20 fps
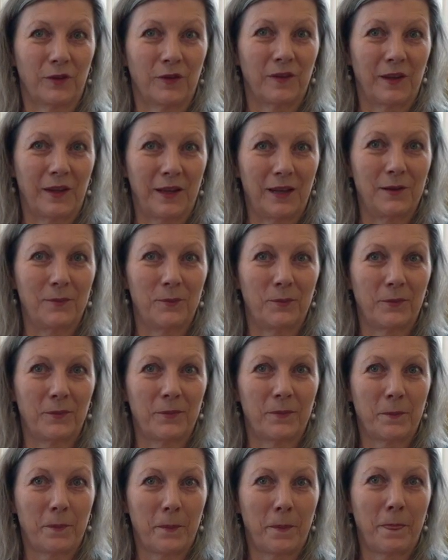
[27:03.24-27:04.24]
the same.
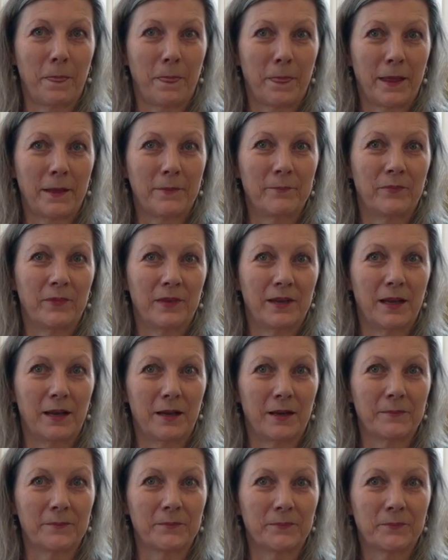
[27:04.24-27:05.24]

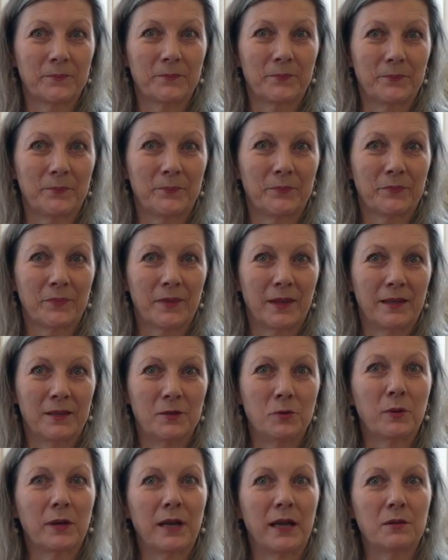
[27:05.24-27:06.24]
Yeah?
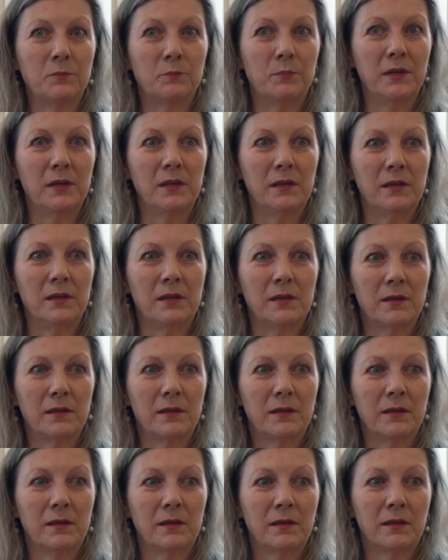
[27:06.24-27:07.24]
You can be
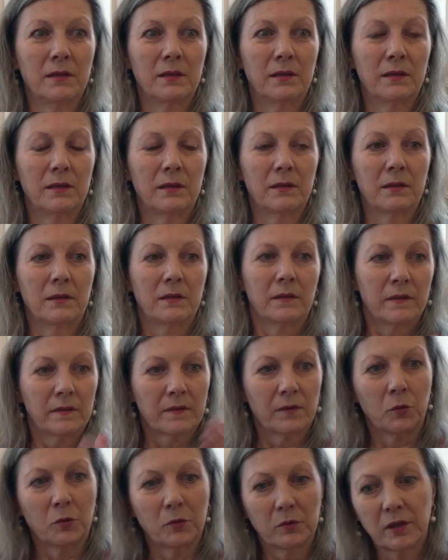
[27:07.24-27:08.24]

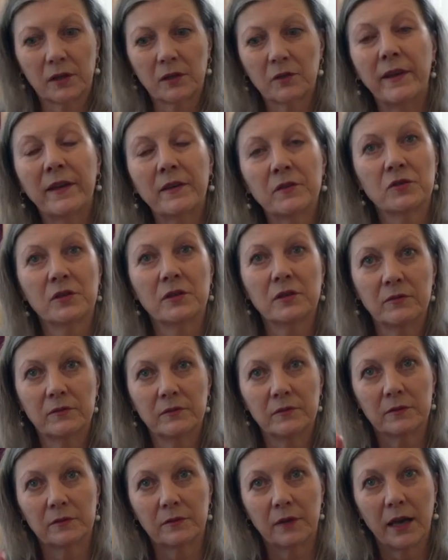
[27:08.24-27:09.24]
so the question
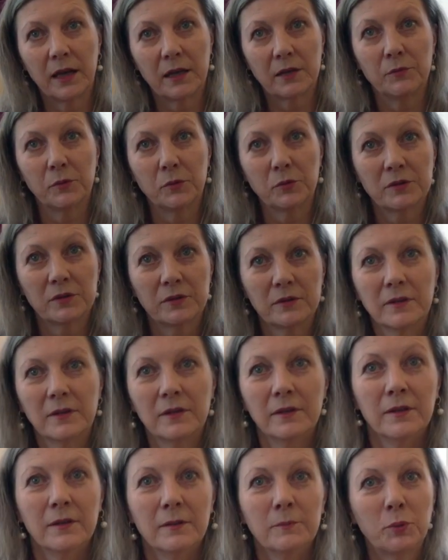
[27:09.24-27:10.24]
I would
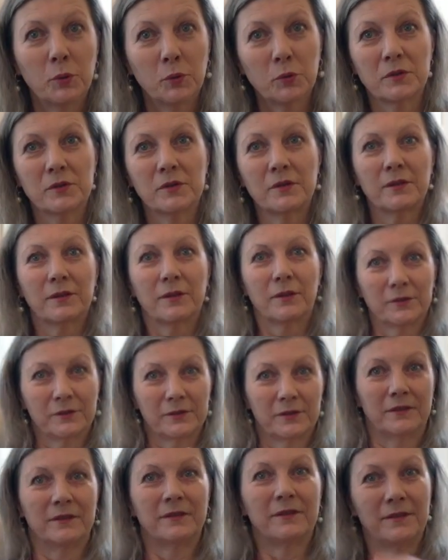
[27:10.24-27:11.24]
put
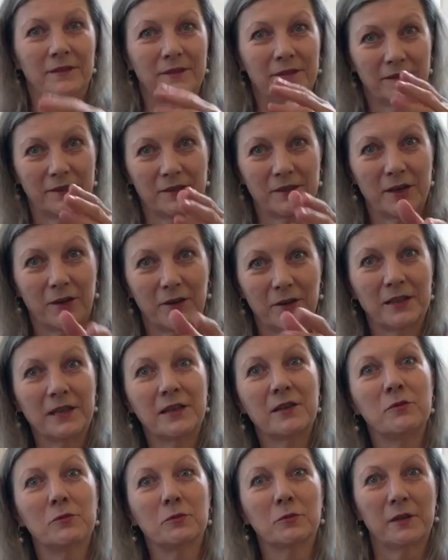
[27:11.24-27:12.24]
on
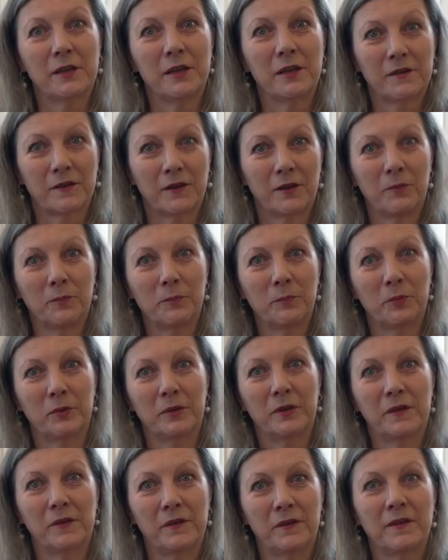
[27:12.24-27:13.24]
regarding your
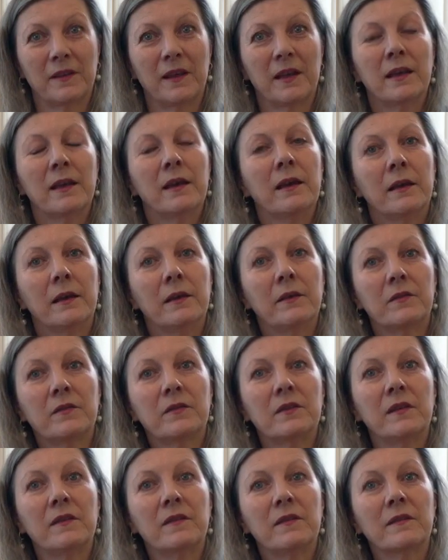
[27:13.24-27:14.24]
example is
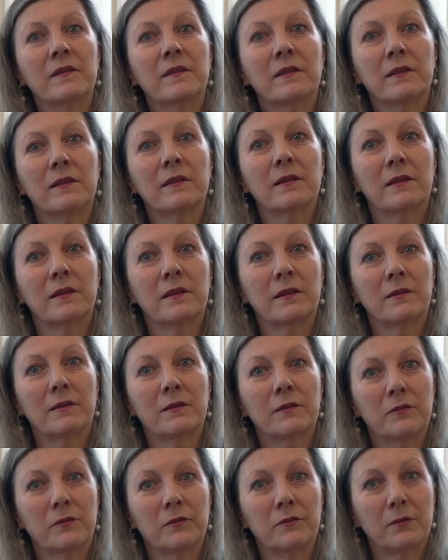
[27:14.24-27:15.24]
is this uh,
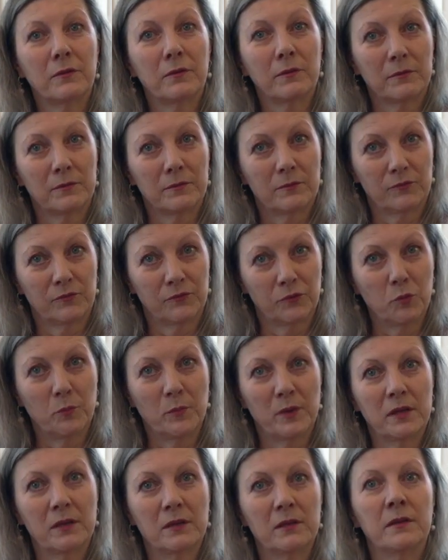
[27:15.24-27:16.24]

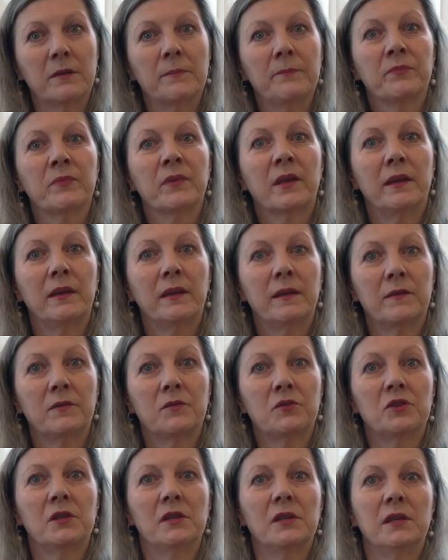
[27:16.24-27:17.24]
woman is
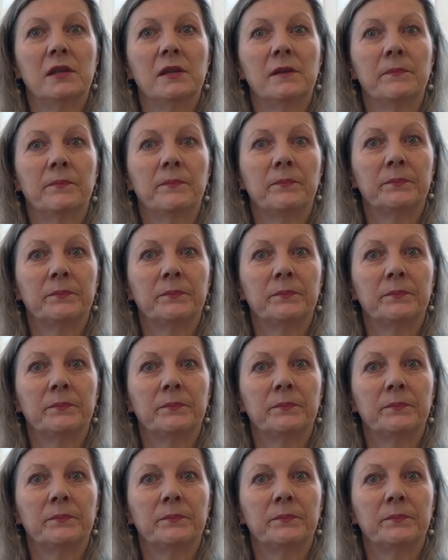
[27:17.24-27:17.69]
she